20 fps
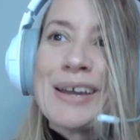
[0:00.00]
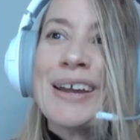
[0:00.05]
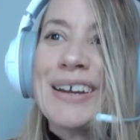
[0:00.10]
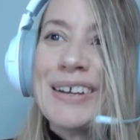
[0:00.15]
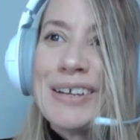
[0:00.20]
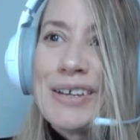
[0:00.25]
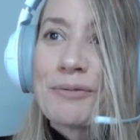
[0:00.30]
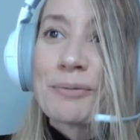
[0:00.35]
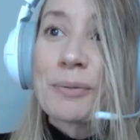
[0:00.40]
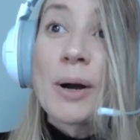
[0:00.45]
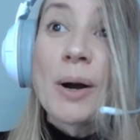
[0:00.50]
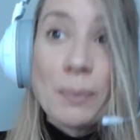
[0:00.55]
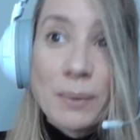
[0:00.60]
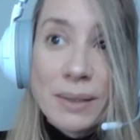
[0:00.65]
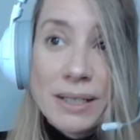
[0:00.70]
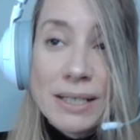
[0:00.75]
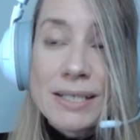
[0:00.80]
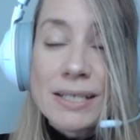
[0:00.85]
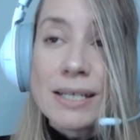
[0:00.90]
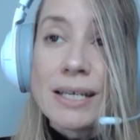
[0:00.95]
You've
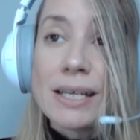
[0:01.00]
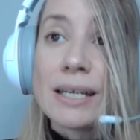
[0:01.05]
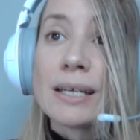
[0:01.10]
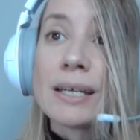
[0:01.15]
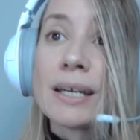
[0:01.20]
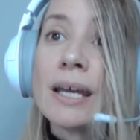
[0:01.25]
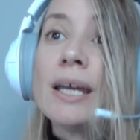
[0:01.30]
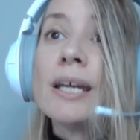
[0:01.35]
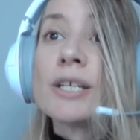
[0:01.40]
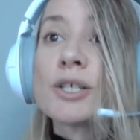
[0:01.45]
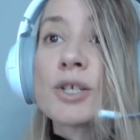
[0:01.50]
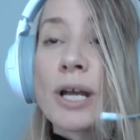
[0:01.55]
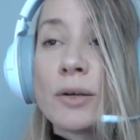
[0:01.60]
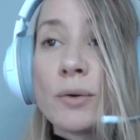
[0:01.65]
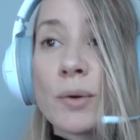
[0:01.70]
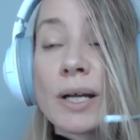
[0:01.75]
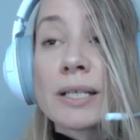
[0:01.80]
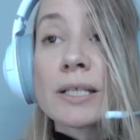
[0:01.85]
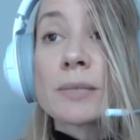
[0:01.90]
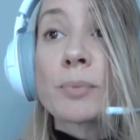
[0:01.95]
probably seen
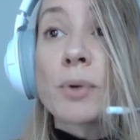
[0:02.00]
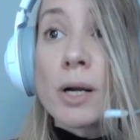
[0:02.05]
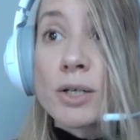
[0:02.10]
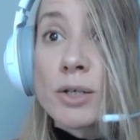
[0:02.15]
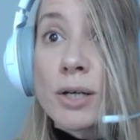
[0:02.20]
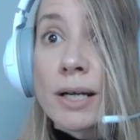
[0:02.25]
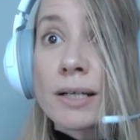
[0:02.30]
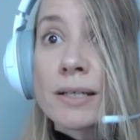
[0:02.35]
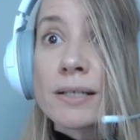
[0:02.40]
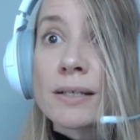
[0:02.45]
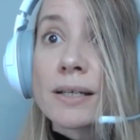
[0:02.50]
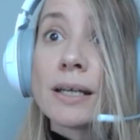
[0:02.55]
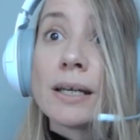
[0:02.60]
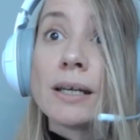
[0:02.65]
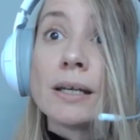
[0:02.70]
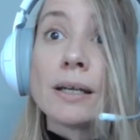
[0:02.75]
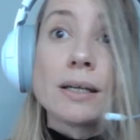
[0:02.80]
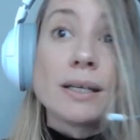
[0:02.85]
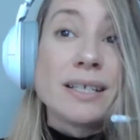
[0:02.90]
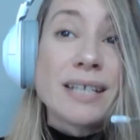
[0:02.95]
Shan-Yuan's projects
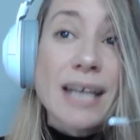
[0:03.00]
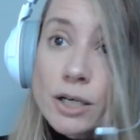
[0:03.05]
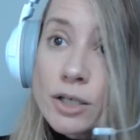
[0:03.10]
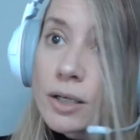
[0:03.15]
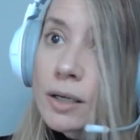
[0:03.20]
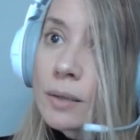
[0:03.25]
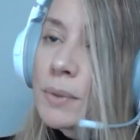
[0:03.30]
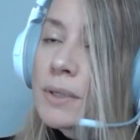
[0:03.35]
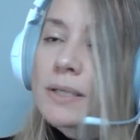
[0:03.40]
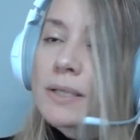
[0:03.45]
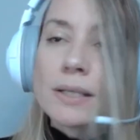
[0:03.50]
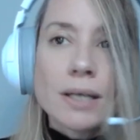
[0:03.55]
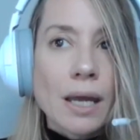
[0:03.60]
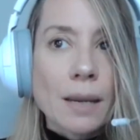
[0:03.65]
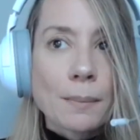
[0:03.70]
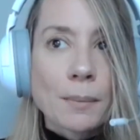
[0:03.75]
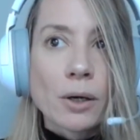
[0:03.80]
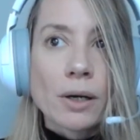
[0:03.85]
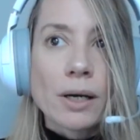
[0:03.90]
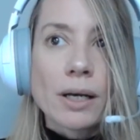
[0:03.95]
in Engadget, PC
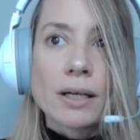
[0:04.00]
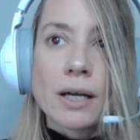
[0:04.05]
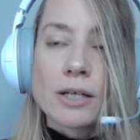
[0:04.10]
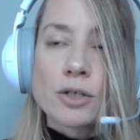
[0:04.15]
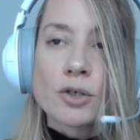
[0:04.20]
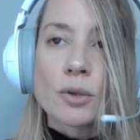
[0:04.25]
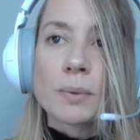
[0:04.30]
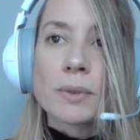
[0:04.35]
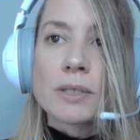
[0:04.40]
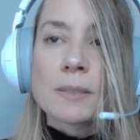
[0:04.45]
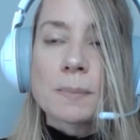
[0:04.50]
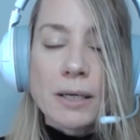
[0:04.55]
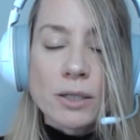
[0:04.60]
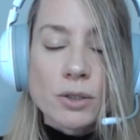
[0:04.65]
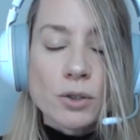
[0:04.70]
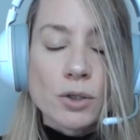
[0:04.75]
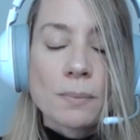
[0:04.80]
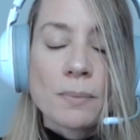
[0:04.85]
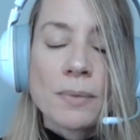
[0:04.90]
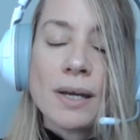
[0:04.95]
Gamer, and IEEE
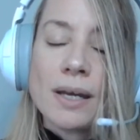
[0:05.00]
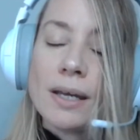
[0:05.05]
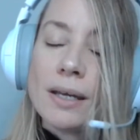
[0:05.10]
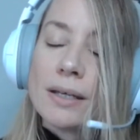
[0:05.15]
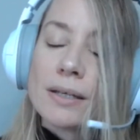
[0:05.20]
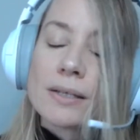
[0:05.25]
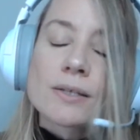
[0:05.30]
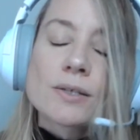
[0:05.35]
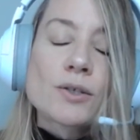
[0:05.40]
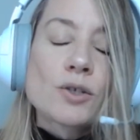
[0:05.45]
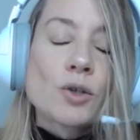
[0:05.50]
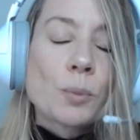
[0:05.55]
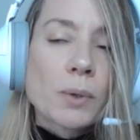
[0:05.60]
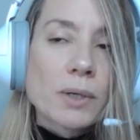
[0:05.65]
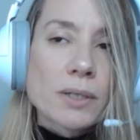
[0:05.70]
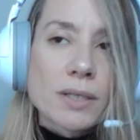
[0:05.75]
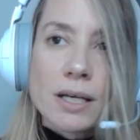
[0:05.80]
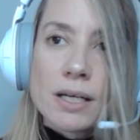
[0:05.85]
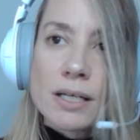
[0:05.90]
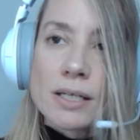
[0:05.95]
Spectrum.
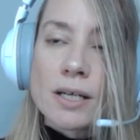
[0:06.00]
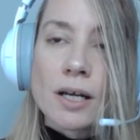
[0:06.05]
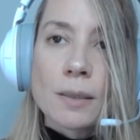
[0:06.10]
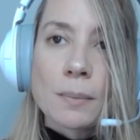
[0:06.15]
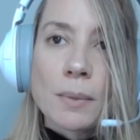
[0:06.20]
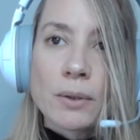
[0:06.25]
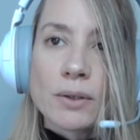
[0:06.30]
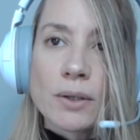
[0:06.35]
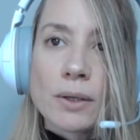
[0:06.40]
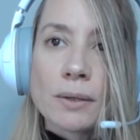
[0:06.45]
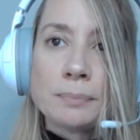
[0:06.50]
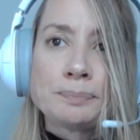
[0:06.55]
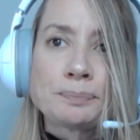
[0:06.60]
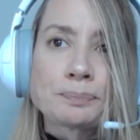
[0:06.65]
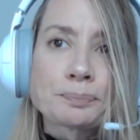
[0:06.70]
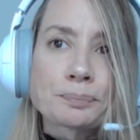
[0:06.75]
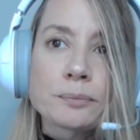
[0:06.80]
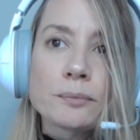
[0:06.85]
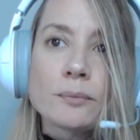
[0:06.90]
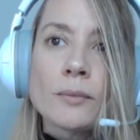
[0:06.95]
Super excited to talk about
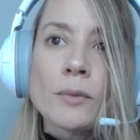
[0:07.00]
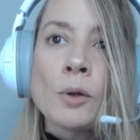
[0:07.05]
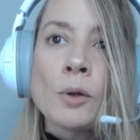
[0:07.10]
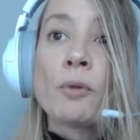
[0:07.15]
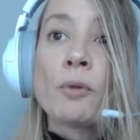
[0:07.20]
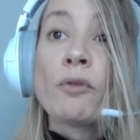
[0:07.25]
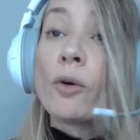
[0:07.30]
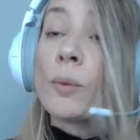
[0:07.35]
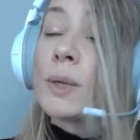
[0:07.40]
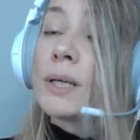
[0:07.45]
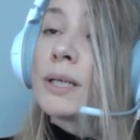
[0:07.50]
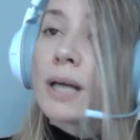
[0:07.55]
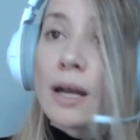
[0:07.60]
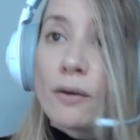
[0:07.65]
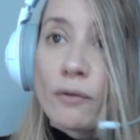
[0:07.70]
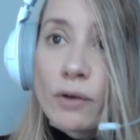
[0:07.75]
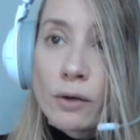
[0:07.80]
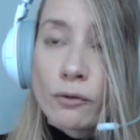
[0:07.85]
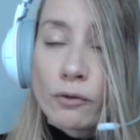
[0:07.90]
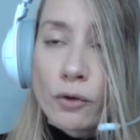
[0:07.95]
them. Before we
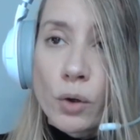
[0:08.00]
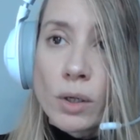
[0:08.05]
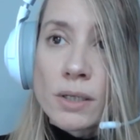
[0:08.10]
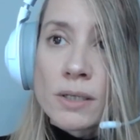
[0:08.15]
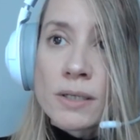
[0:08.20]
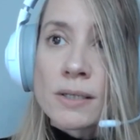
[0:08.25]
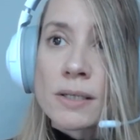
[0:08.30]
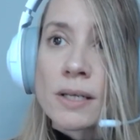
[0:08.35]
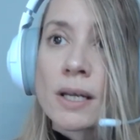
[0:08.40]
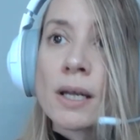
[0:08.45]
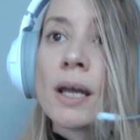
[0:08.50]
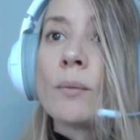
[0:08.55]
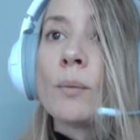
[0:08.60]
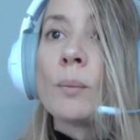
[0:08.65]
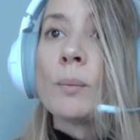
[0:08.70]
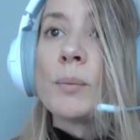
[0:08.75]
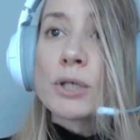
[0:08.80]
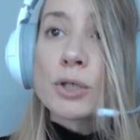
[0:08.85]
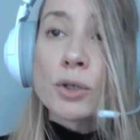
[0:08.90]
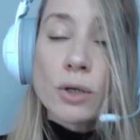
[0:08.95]
dive in, of course,
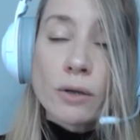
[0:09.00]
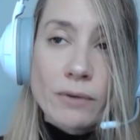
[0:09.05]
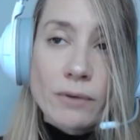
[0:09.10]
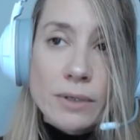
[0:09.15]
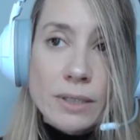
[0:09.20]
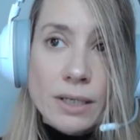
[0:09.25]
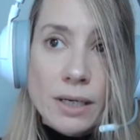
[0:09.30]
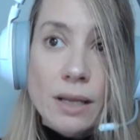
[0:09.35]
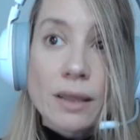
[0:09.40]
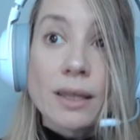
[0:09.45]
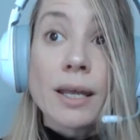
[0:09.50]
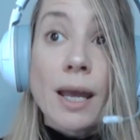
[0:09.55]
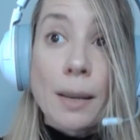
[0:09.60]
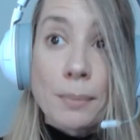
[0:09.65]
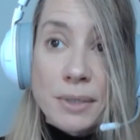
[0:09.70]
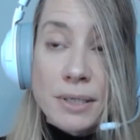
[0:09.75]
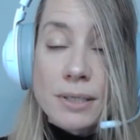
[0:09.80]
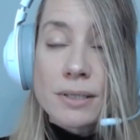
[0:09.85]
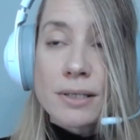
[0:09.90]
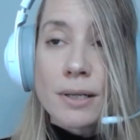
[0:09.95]
be sure to visit
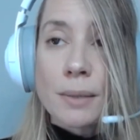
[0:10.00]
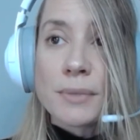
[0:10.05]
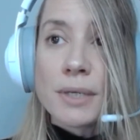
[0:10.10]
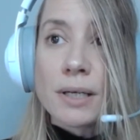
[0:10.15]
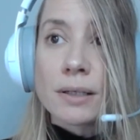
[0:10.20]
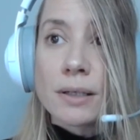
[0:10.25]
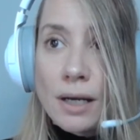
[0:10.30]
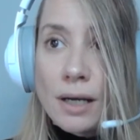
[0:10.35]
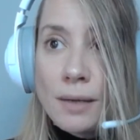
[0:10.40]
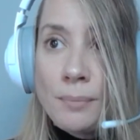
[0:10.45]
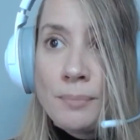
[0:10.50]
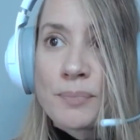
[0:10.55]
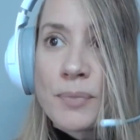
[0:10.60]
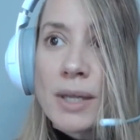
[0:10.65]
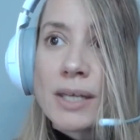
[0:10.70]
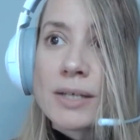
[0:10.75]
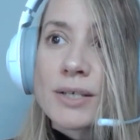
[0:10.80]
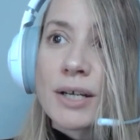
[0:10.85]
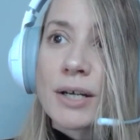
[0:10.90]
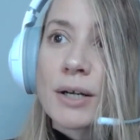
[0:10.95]
thehapticsclub.com
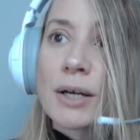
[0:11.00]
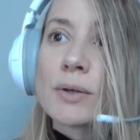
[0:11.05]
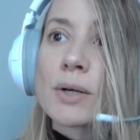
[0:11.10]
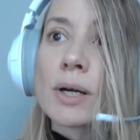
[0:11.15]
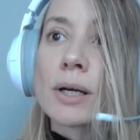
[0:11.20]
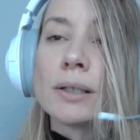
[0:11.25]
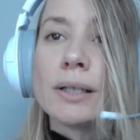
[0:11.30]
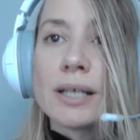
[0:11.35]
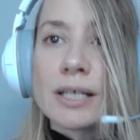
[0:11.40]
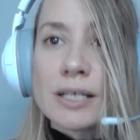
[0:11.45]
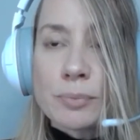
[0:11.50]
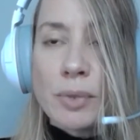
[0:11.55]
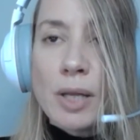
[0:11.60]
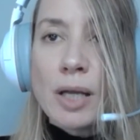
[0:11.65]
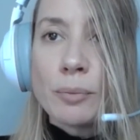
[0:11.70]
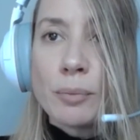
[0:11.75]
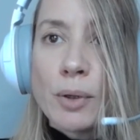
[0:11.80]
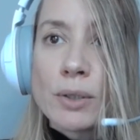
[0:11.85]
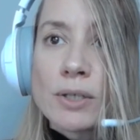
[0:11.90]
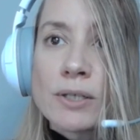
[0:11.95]
and check out our latest
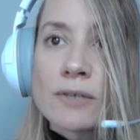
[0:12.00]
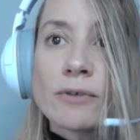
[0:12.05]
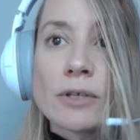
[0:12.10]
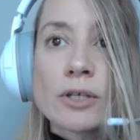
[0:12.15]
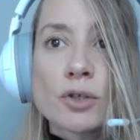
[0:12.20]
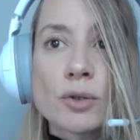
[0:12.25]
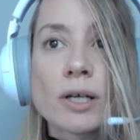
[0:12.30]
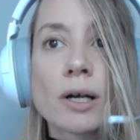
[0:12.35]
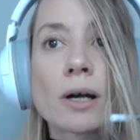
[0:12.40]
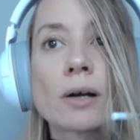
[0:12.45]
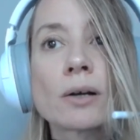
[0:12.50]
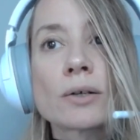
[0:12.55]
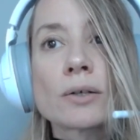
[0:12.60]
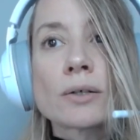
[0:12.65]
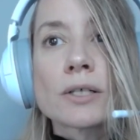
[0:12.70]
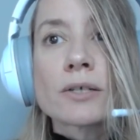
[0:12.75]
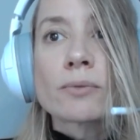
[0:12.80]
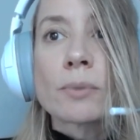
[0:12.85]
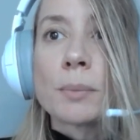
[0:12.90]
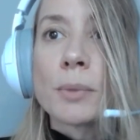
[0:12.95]
blog posts featuring
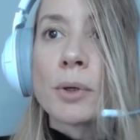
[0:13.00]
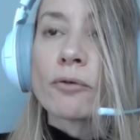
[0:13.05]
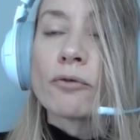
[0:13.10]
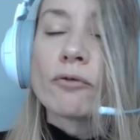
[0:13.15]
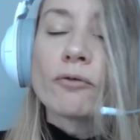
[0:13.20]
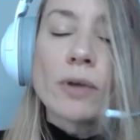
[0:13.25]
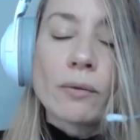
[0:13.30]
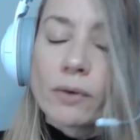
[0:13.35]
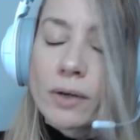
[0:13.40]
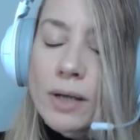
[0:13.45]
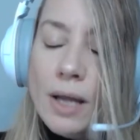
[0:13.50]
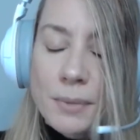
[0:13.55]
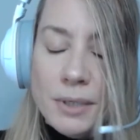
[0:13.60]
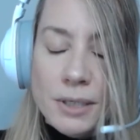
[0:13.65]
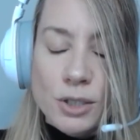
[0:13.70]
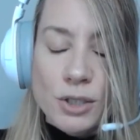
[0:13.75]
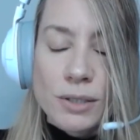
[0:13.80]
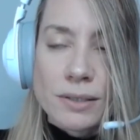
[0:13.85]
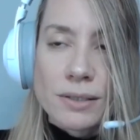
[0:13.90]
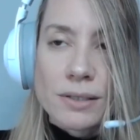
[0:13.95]
articles from your favorite
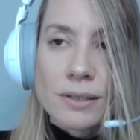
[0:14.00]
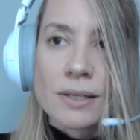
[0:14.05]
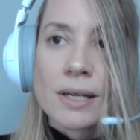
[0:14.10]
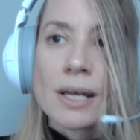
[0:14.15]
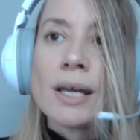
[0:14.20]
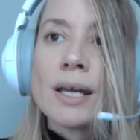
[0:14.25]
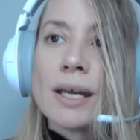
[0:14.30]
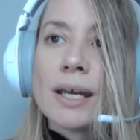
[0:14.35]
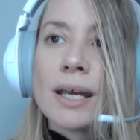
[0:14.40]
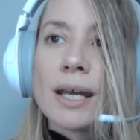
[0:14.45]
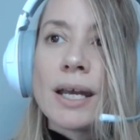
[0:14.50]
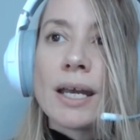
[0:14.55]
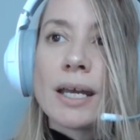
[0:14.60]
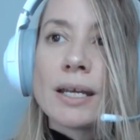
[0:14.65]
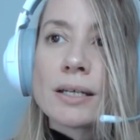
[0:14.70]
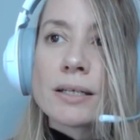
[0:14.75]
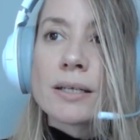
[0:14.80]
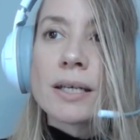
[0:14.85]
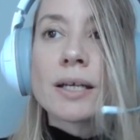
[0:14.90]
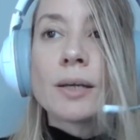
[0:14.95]
hapticians
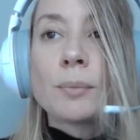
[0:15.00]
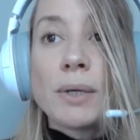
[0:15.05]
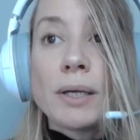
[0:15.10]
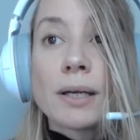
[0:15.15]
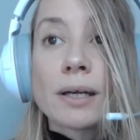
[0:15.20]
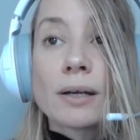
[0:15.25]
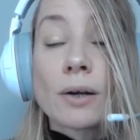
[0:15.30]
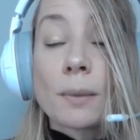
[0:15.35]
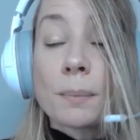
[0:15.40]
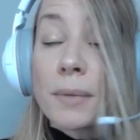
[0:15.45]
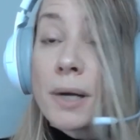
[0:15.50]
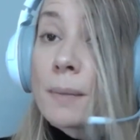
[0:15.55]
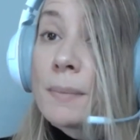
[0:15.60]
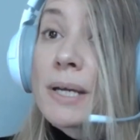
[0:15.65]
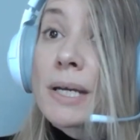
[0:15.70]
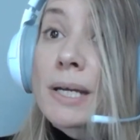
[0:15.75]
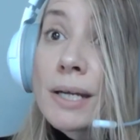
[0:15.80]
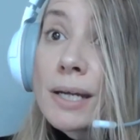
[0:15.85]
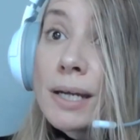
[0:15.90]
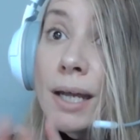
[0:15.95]
and take a peek at our
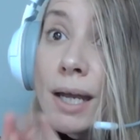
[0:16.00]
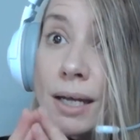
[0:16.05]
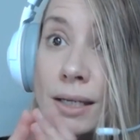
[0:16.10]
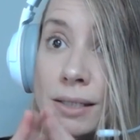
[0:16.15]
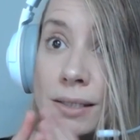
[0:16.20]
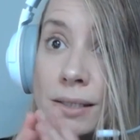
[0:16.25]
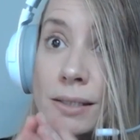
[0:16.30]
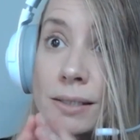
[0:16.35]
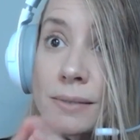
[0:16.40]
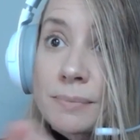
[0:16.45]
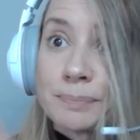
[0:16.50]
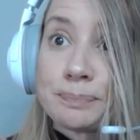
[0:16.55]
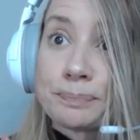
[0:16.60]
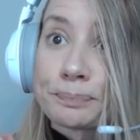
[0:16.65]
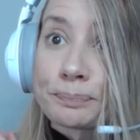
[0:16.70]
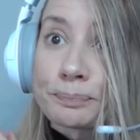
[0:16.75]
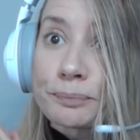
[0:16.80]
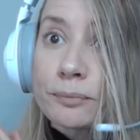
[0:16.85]
upcoming guests.